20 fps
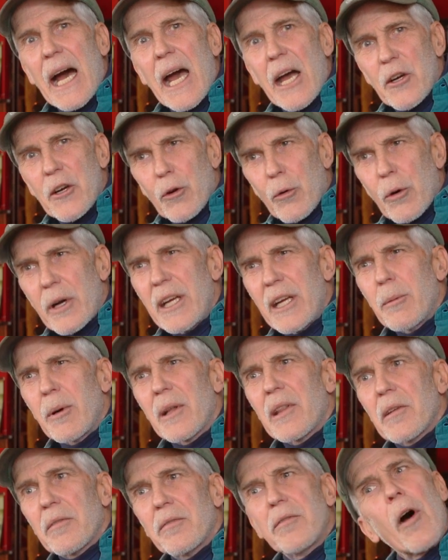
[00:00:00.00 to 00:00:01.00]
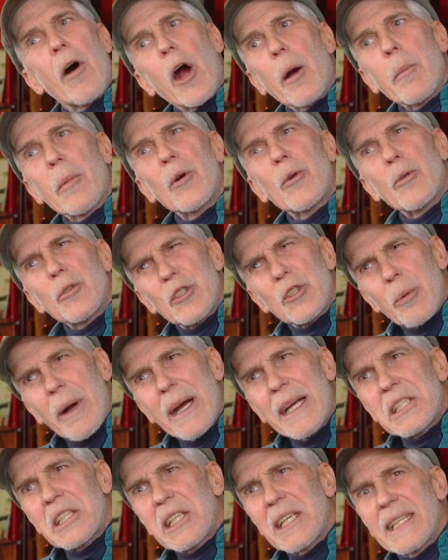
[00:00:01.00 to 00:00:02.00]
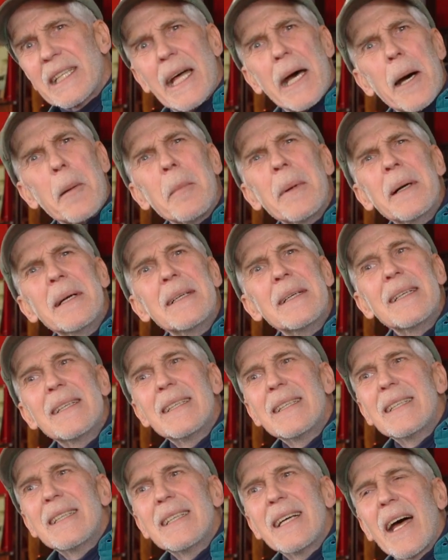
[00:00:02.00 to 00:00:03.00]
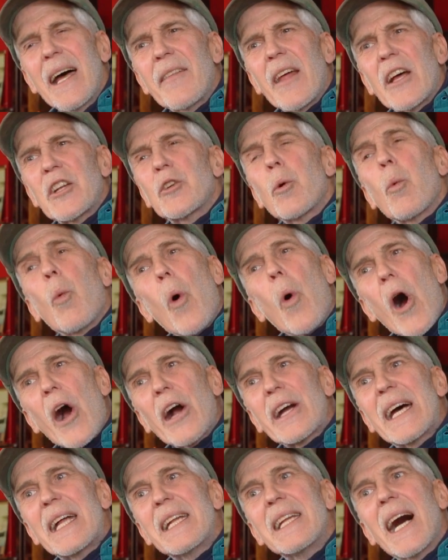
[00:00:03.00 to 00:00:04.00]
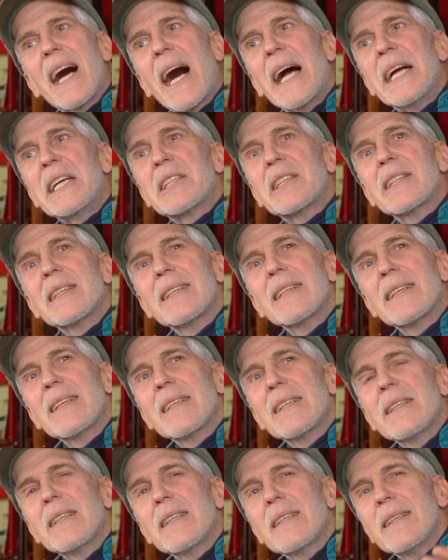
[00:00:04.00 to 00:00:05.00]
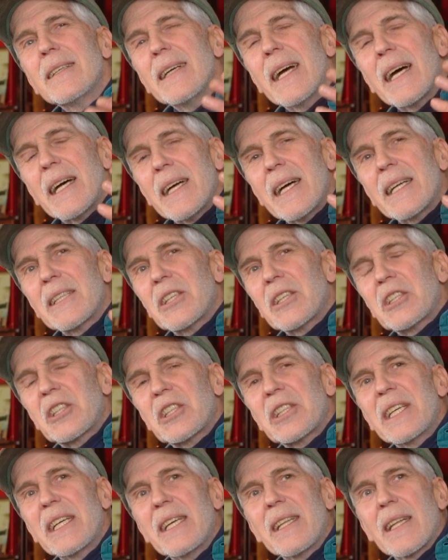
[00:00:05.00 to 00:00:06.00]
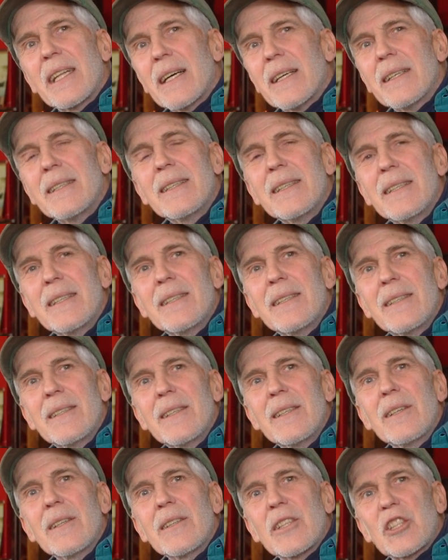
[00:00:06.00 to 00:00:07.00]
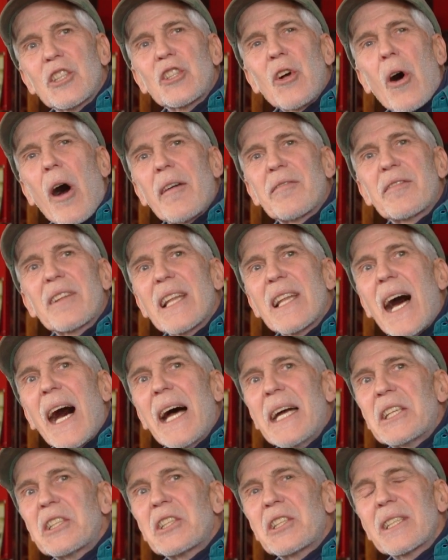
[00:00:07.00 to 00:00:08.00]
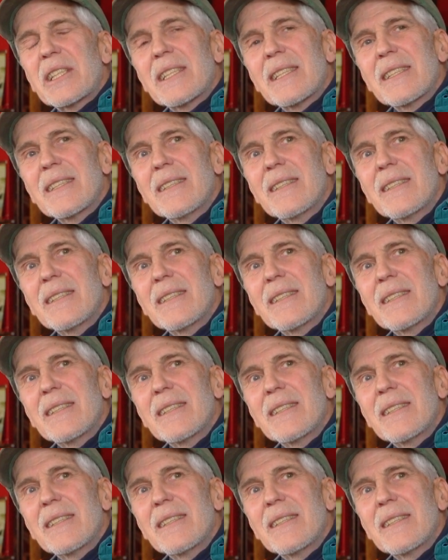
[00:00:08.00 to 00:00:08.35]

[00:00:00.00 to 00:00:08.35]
I agree with the farmer who's raising them. And then to walk at night and to see the soft lights